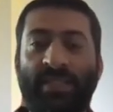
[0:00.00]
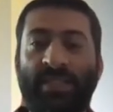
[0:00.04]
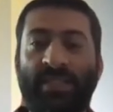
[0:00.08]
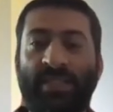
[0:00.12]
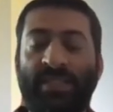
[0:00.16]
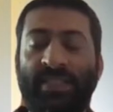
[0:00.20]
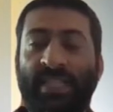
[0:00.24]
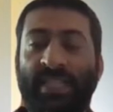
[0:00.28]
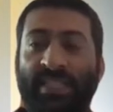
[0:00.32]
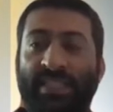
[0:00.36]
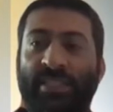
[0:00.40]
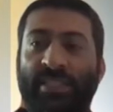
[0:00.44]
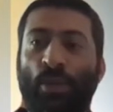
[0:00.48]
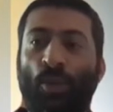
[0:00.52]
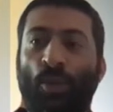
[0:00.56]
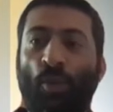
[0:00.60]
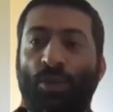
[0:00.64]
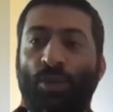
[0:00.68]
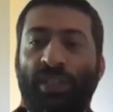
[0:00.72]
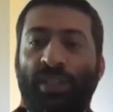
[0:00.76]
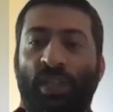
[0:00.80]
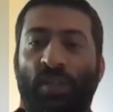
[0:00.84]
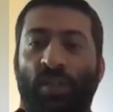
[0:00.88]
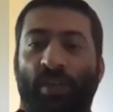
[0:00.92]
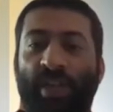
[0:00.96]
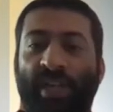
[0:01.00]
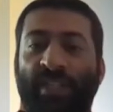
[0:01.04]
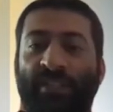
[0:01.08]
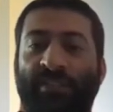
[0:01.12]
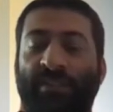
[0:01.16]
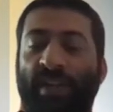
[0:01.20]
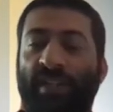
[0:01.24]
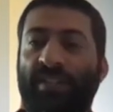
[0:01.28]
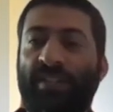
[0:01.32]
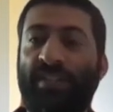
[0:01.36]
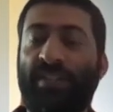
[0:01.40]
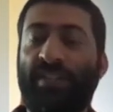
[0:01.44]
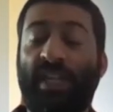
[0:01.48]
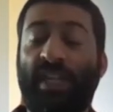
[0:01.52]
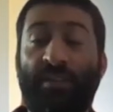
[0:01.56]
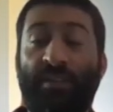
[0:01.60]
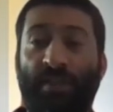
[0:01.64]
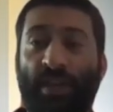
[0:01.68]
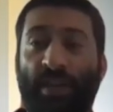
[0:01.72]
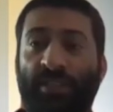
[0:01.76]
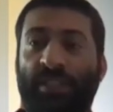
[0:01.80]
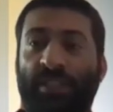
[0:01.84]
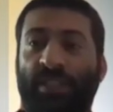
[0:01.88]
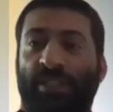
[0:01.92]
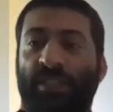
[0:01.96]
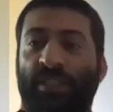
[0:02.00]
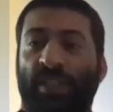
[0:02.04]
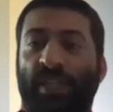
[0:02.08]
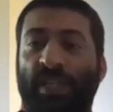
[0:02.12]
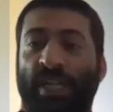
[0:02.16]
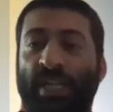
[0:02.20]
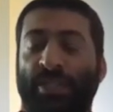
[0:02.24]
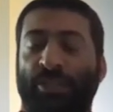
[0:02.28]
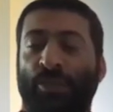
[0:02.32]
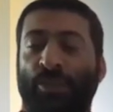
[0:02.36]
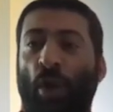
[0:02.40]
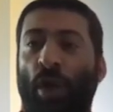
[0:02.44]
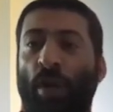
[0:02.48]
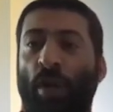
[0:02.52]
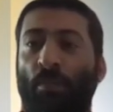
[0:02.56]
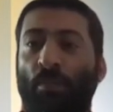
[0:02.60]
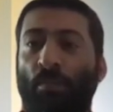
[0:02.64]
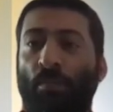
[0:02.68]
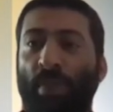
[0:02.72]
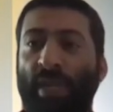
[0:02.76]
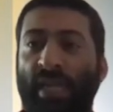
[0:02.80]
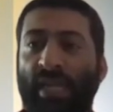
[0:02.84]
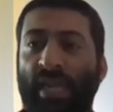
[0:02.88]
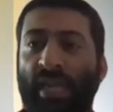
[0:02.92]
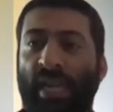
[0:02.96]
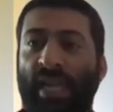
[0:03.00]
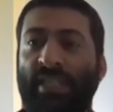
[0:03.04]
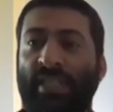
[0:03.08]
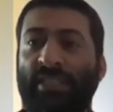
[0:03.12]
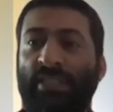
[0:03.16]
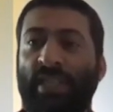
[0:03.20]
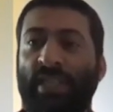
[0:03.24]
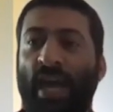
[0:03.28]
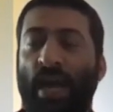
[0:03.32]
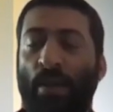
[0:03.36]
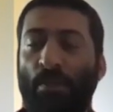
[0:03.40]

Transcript: since the root server infrastructure does not penalize